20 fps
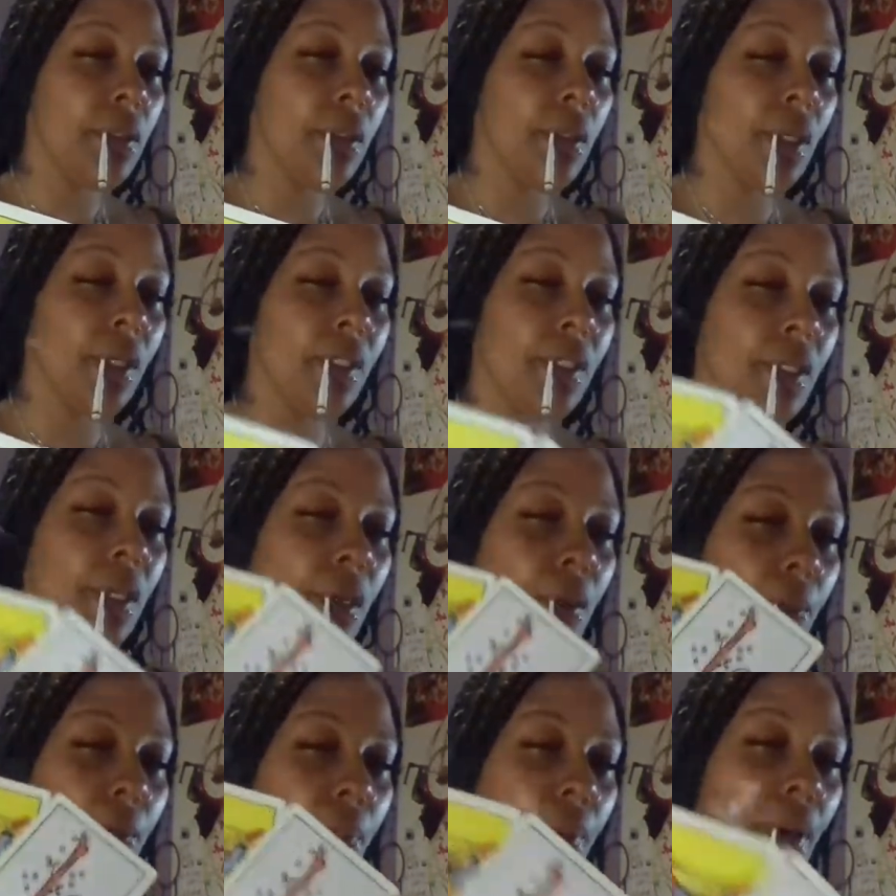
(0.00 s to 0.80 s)
I see
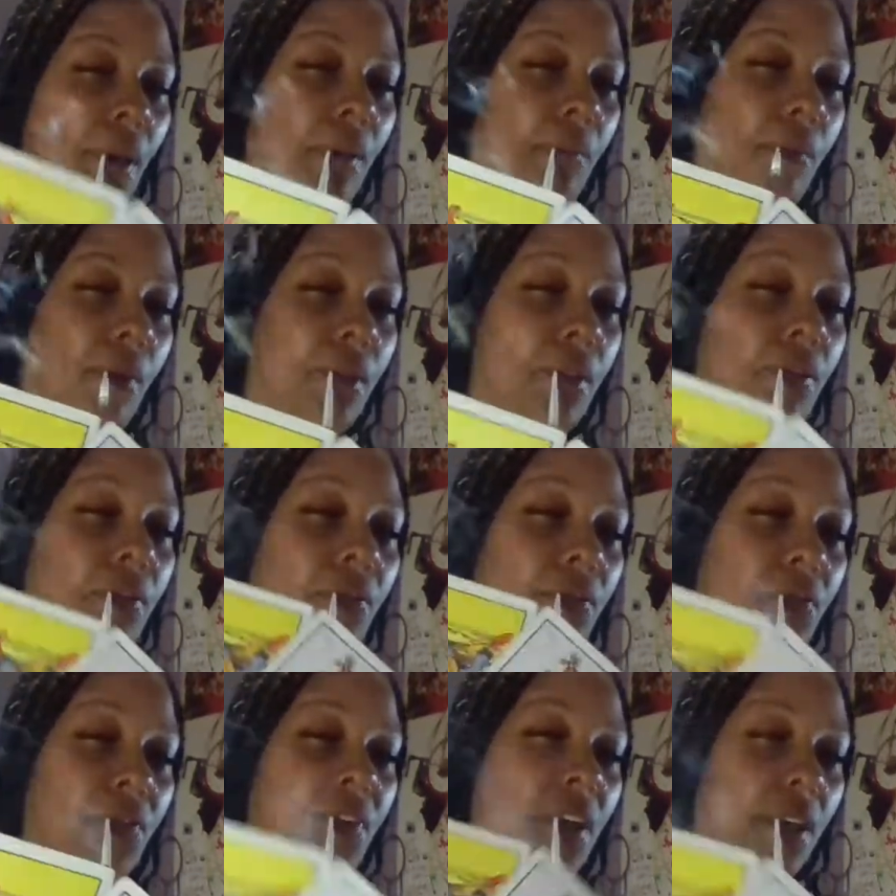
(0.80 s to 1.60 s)
a bad
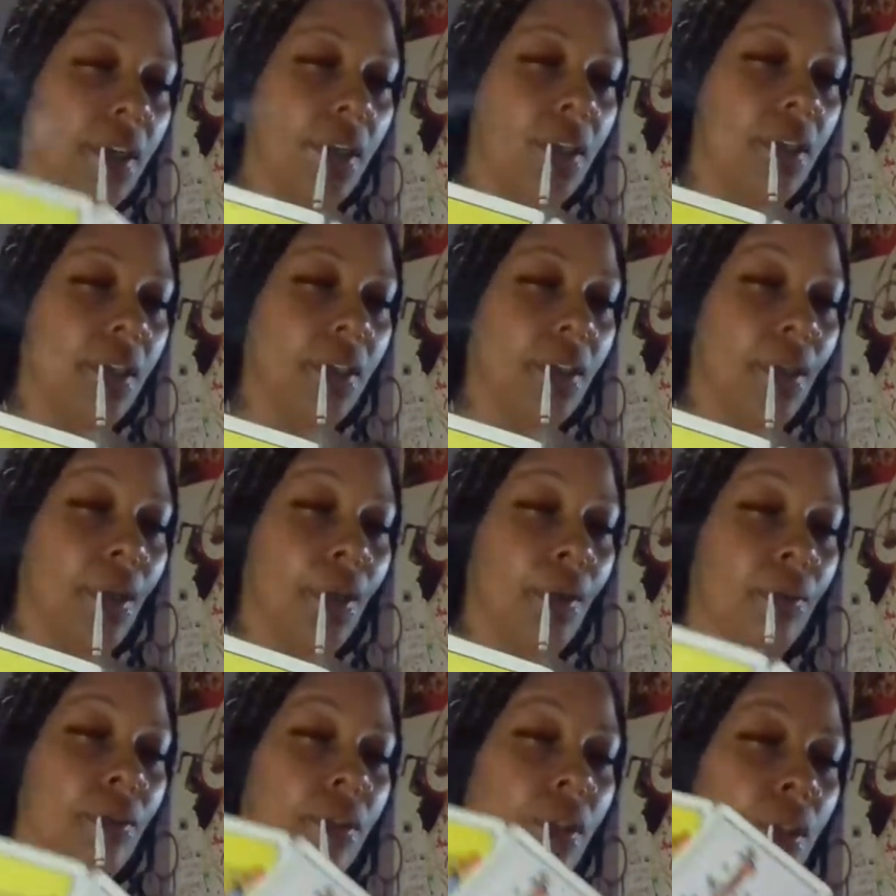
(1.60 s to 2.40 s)
motherfucker I
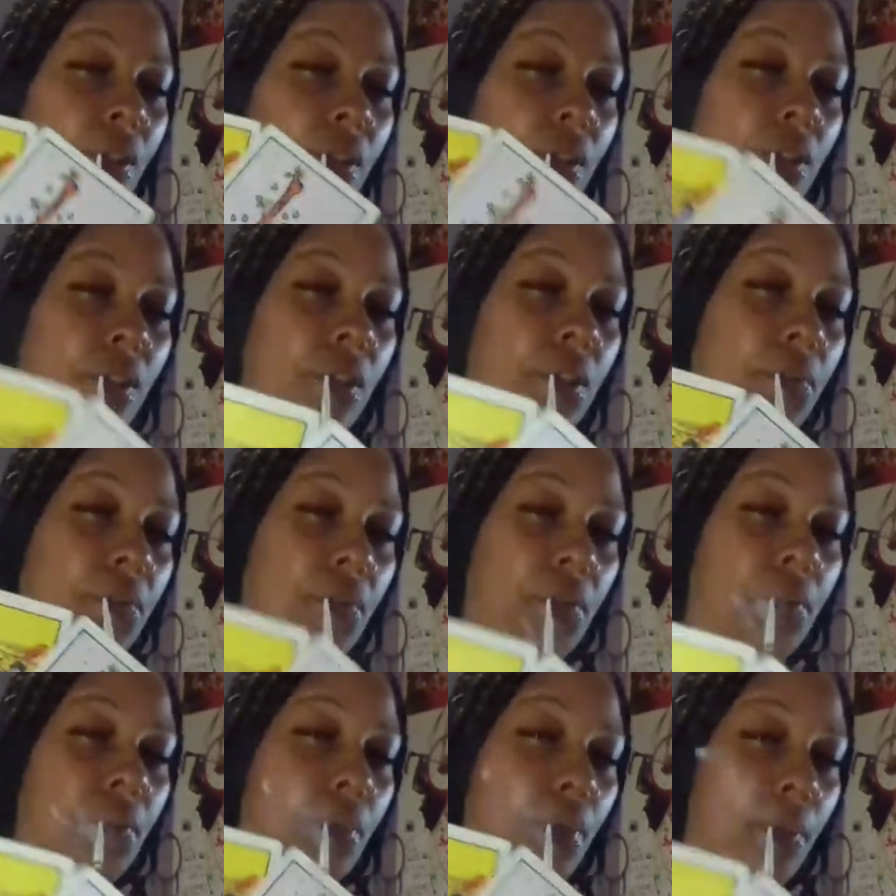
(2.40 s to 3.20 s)
don't take shit
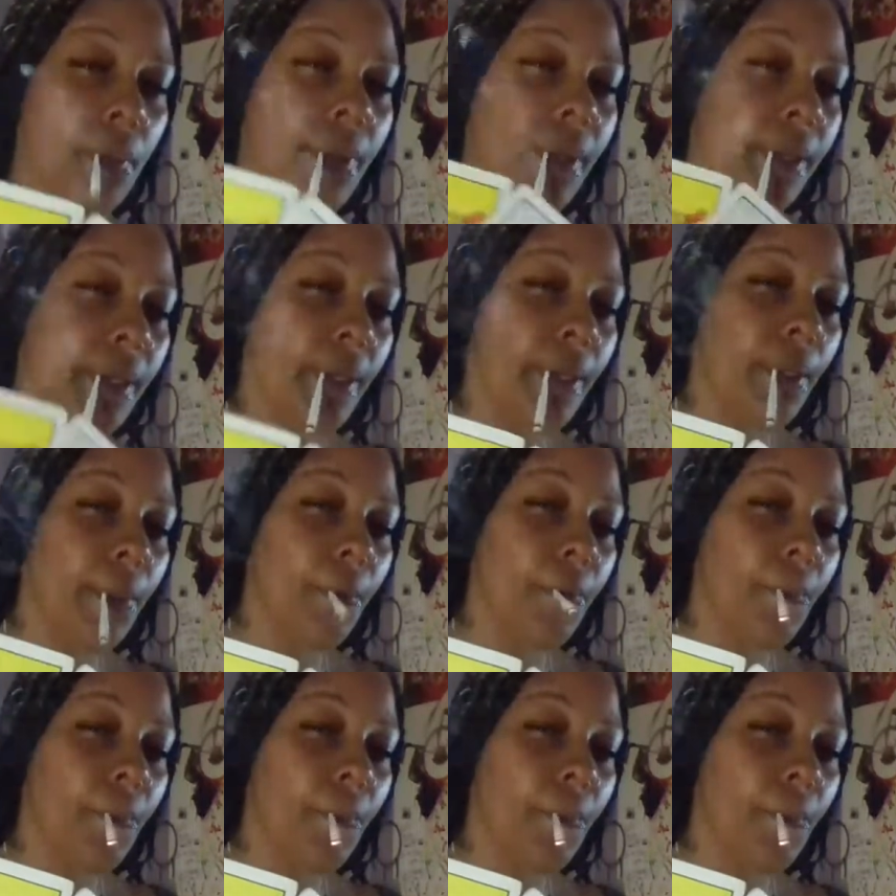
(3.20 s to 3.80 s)
from nobody.